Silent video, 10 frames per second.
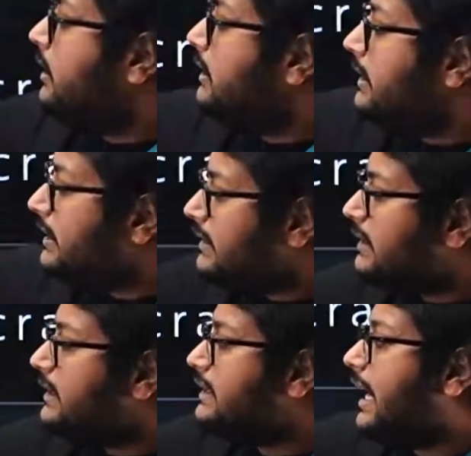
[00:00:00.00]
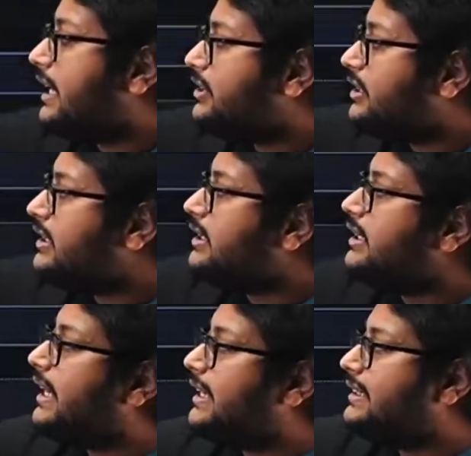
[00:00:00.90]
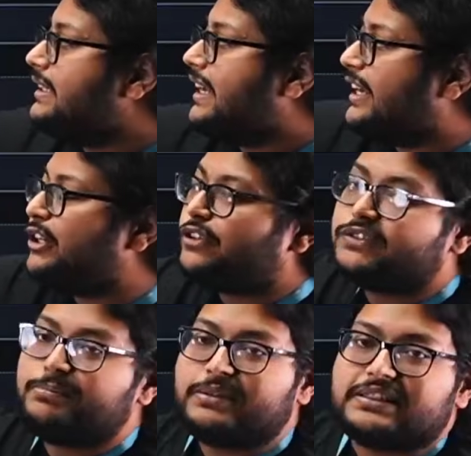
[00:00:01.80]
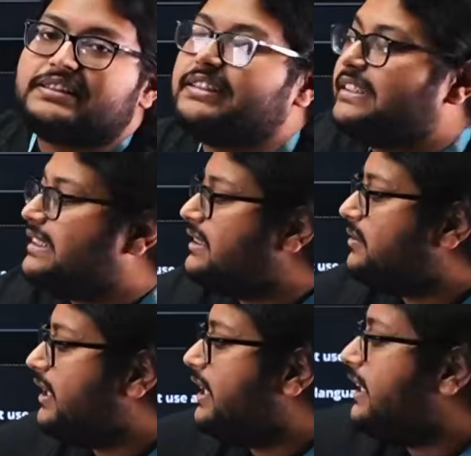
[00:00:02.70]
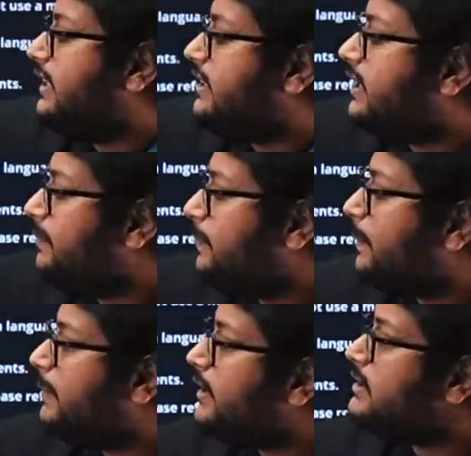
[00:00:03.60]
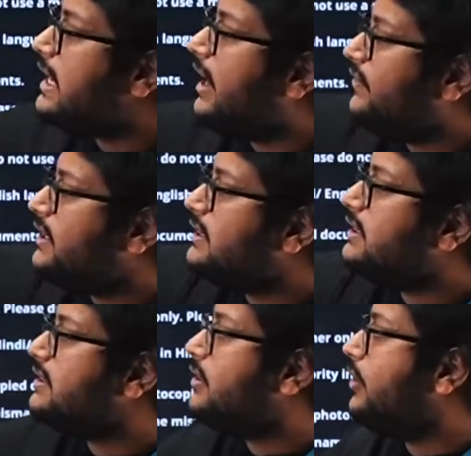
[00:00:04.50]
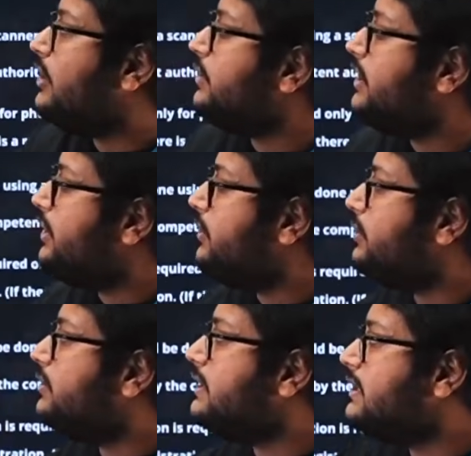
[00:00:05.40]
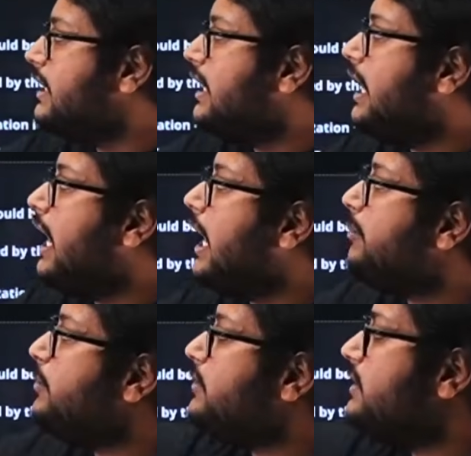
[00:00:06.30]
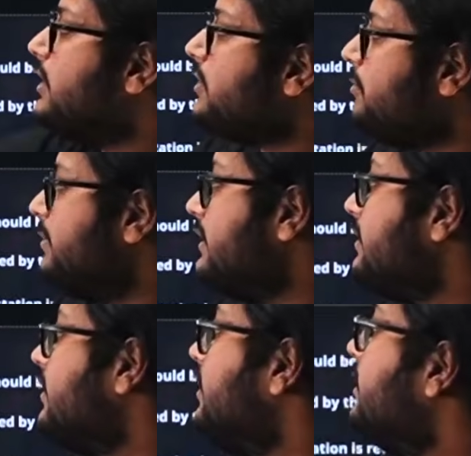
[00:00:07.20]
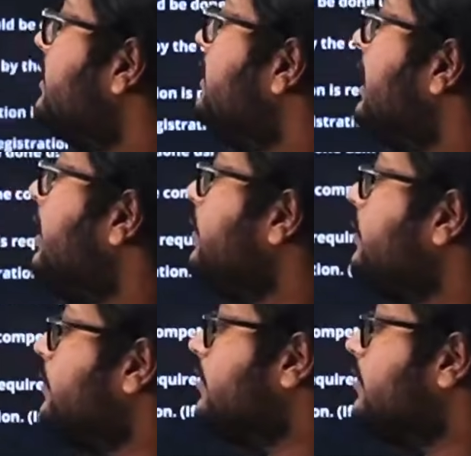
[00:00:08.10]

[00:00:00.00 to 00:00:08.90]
This is actually like the end of the personal details wala area, because after this, all you need to do is upload the documents. Now,